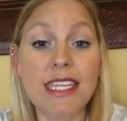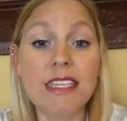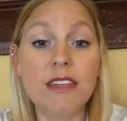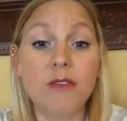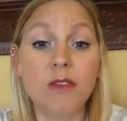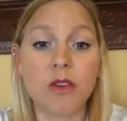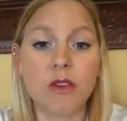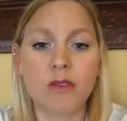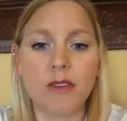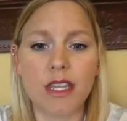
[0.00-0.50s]
of
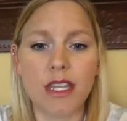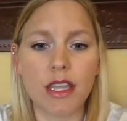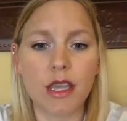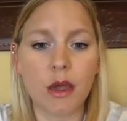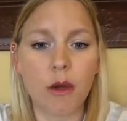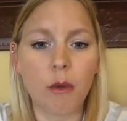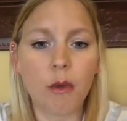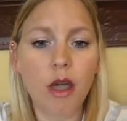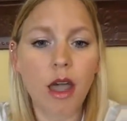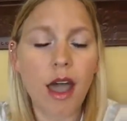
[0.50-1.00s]
your
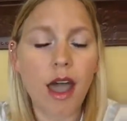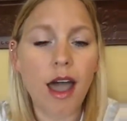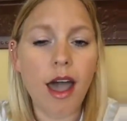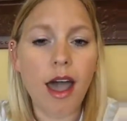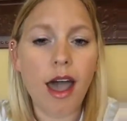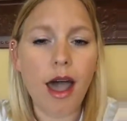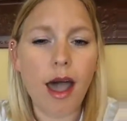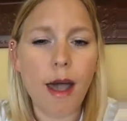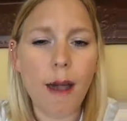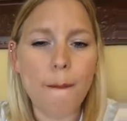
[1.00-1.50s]
video.
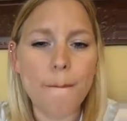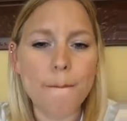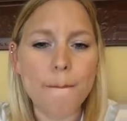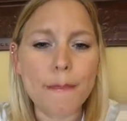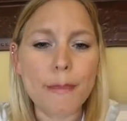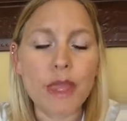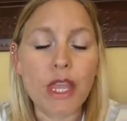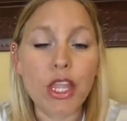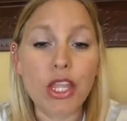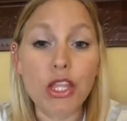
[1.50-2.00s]

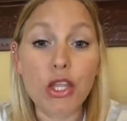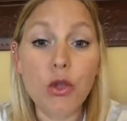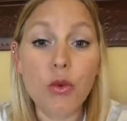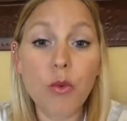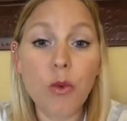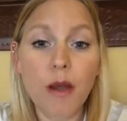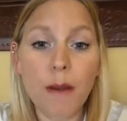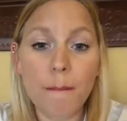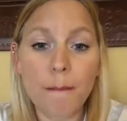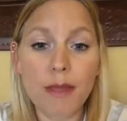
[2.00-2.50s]
You
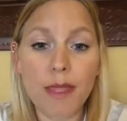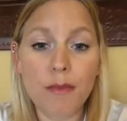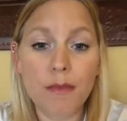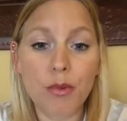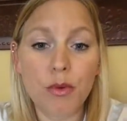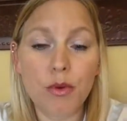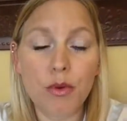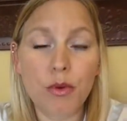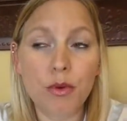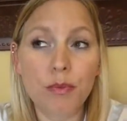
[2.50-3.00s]
want
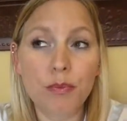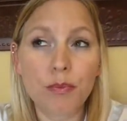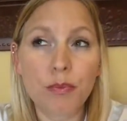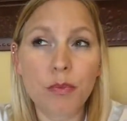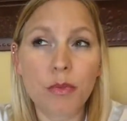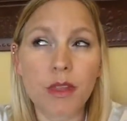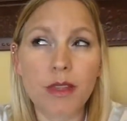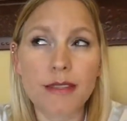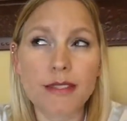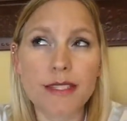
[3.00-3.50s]
people,
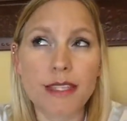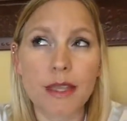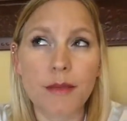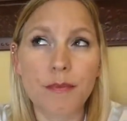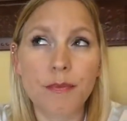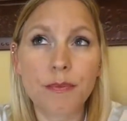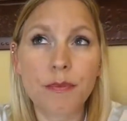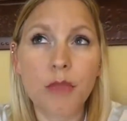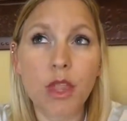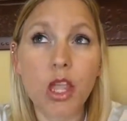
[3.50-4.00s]

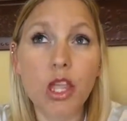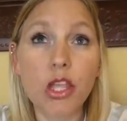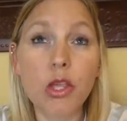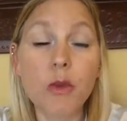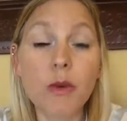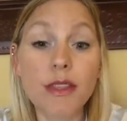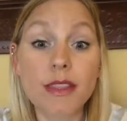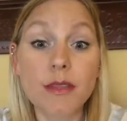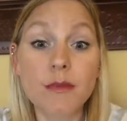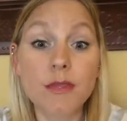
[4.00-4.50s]
you
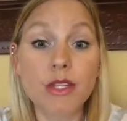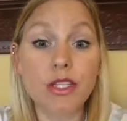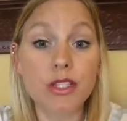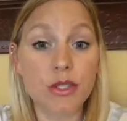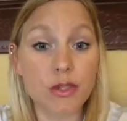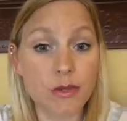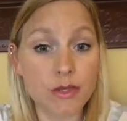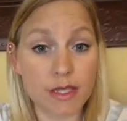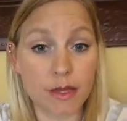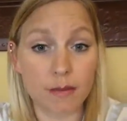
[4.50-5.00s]
want them to
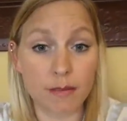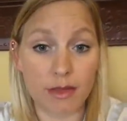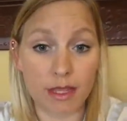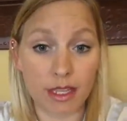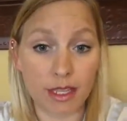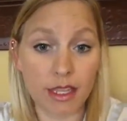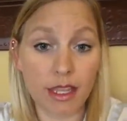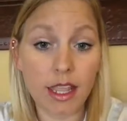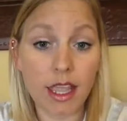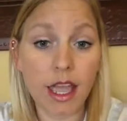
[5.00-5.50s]
do
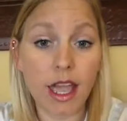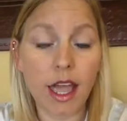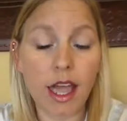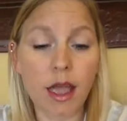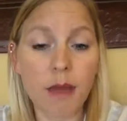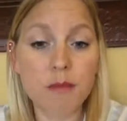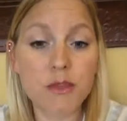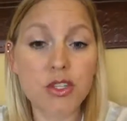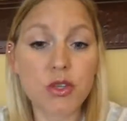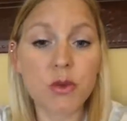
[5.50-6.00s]
something,
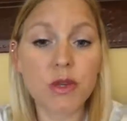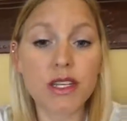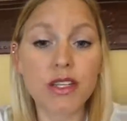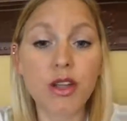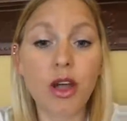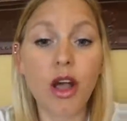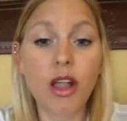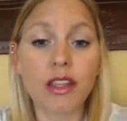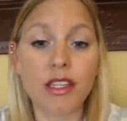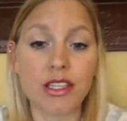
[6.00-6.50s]
to
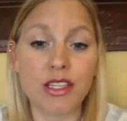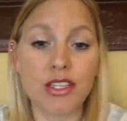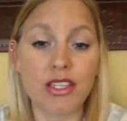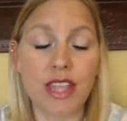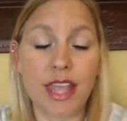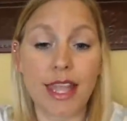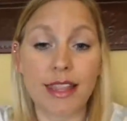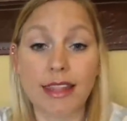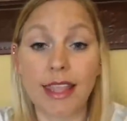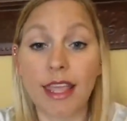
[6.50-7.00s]
acknowledge
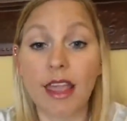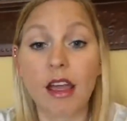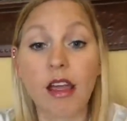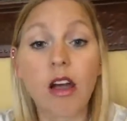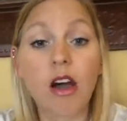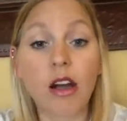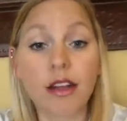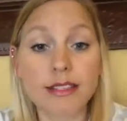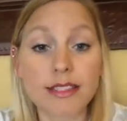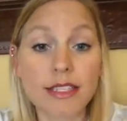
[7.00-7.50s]
that they got
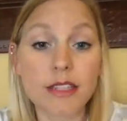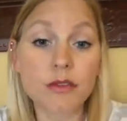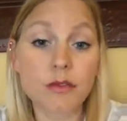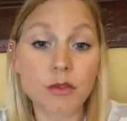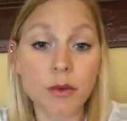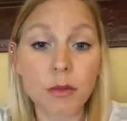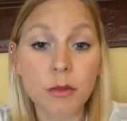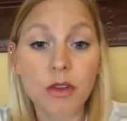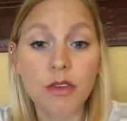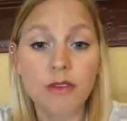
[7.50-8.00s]
content
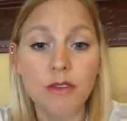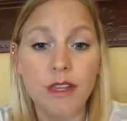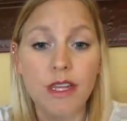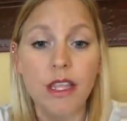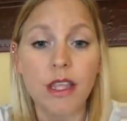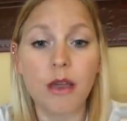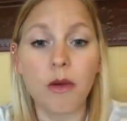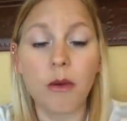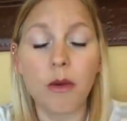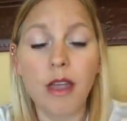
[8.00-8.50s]
from your
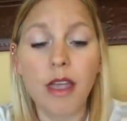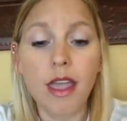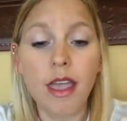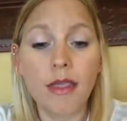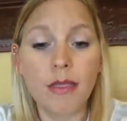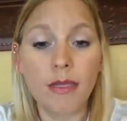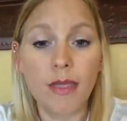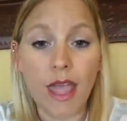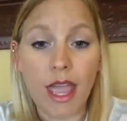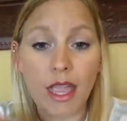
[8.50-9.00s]
video,
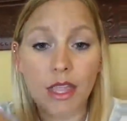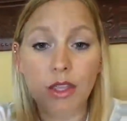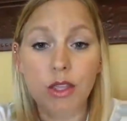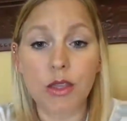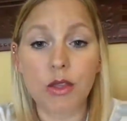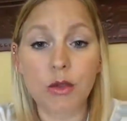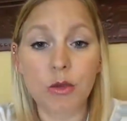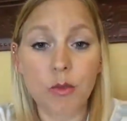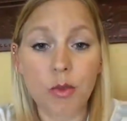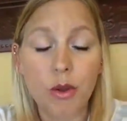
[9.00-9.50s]
that
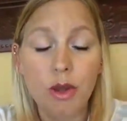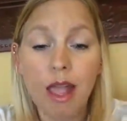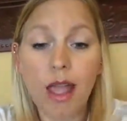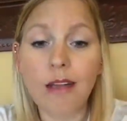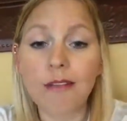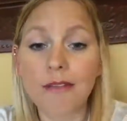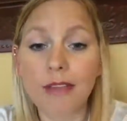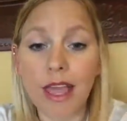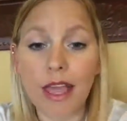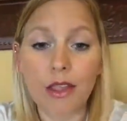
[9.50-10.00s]
you put
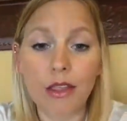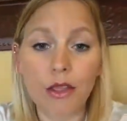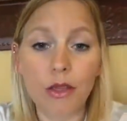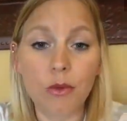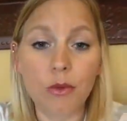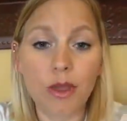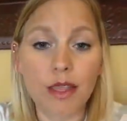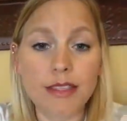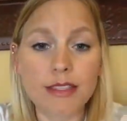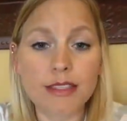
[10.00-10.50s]
out
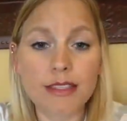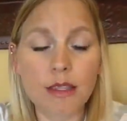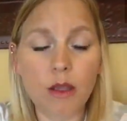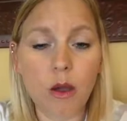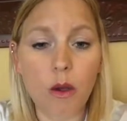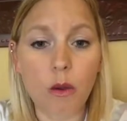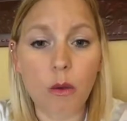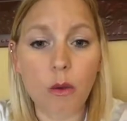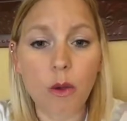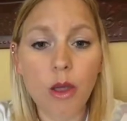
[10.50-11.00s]
value, and
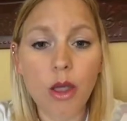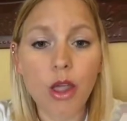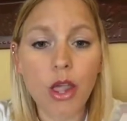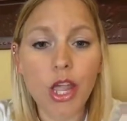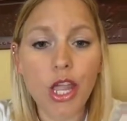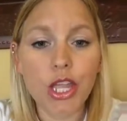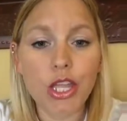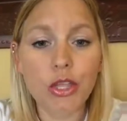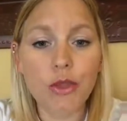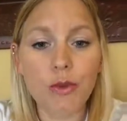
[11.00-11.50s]
so
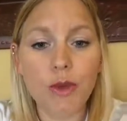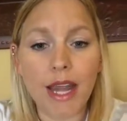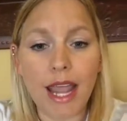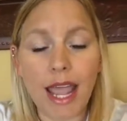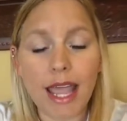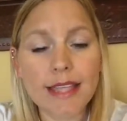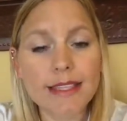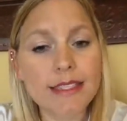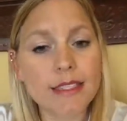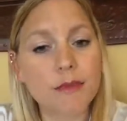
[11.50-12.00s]
you want to
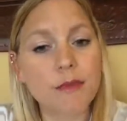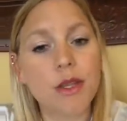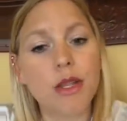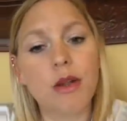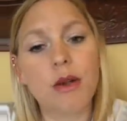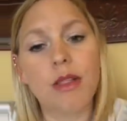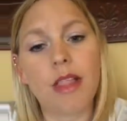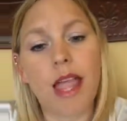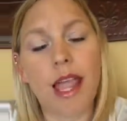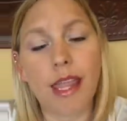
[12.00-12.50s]
ask them,
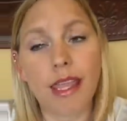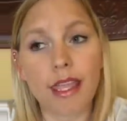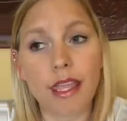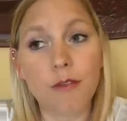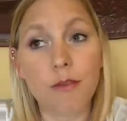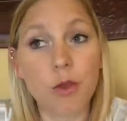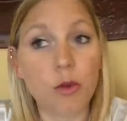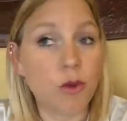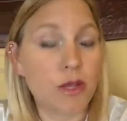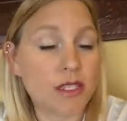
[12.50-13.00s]
like
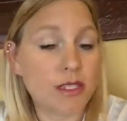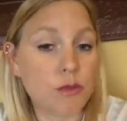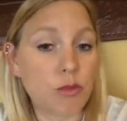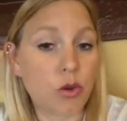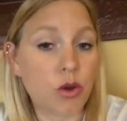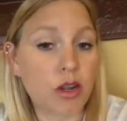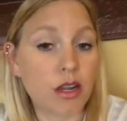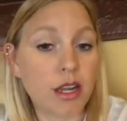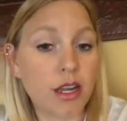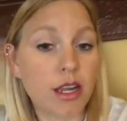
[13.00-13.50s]
if you want some
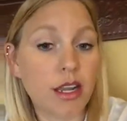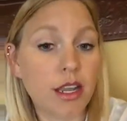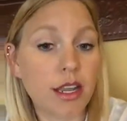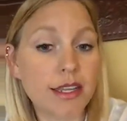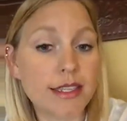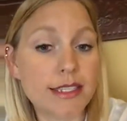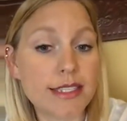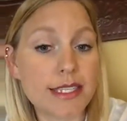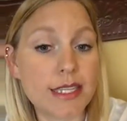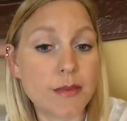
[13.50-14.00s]
more
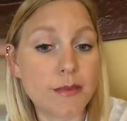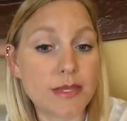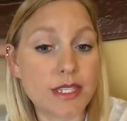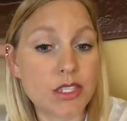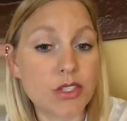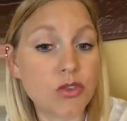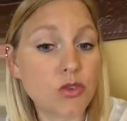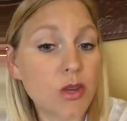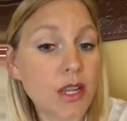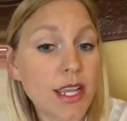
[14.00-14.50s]
tips
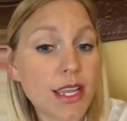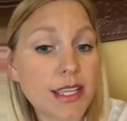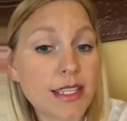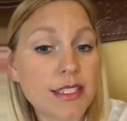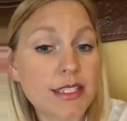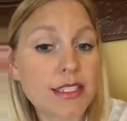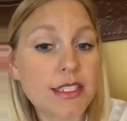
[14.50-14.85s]
and tricks,